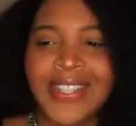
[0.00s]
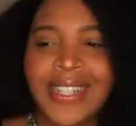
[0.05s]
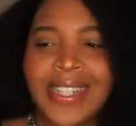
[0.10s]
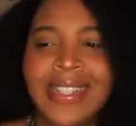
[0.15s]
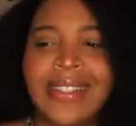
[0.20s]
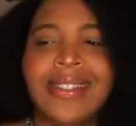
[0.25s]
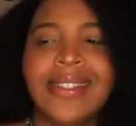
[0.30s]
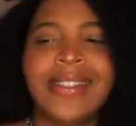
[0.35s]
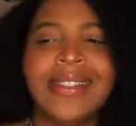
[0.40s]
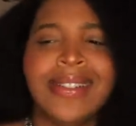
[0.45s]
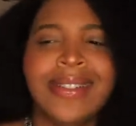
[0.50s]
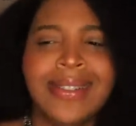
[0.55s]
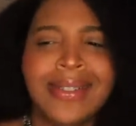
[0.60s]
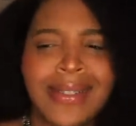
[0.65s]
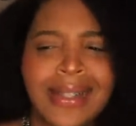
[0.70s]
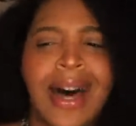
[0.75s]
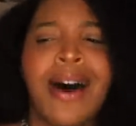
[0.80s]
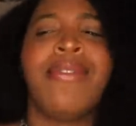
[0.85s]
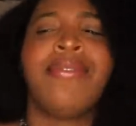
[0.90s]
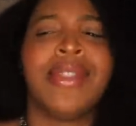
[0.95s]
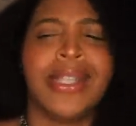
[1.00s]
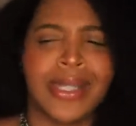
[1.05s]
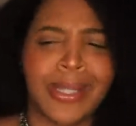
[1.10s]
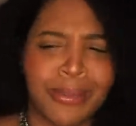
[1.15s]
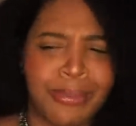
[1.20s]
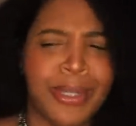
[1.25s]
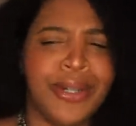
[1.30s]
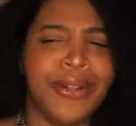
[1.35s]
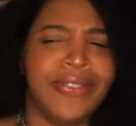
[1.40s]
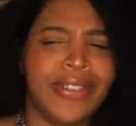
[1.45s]
actually love this
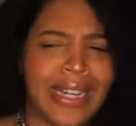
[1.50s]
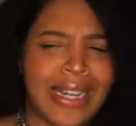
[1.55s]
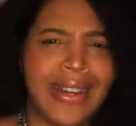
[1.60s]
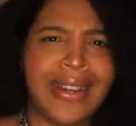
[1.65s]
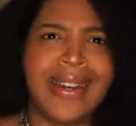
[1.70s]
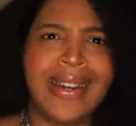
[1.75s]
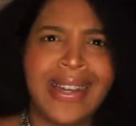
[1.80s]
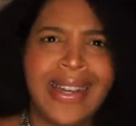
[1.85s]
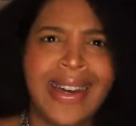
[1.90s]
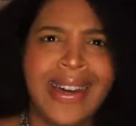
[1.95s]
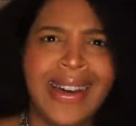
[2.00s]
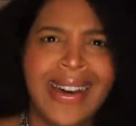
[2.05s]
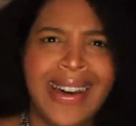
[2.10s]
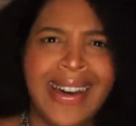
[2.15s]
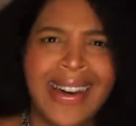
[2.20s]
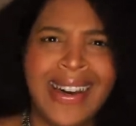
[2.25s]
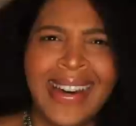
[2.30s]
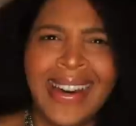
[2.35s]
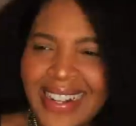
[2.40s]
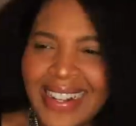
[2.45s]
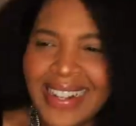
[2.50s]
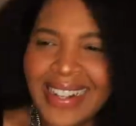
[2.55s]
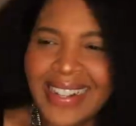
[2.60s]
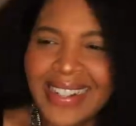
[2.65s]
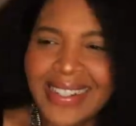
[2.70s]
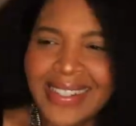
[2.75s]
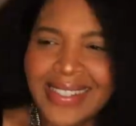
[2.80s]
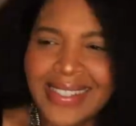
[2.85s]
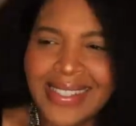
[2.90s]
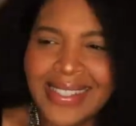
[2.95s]
movie.
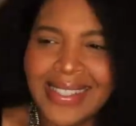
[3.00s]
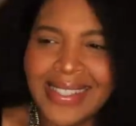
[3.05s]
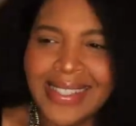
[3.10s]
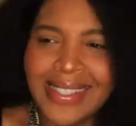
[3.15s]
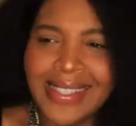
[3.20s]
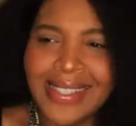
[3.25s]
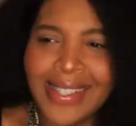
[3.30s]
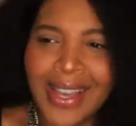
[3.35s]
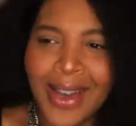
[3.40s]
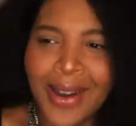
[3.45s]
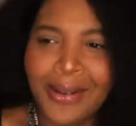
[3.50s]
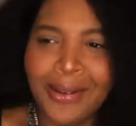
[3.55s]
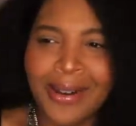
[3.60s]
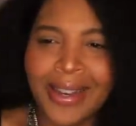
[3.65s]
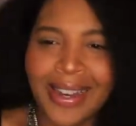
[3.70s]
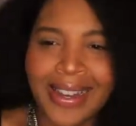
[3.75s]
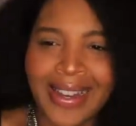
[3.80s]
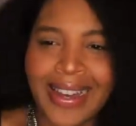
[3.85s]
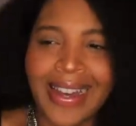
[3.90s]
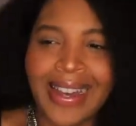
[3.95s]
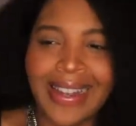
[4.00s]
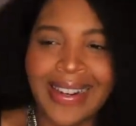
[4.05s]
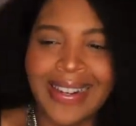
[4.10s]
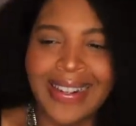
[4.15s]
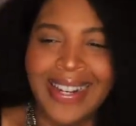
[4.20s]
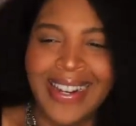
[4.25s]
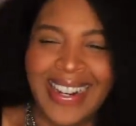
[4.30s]
It's so good.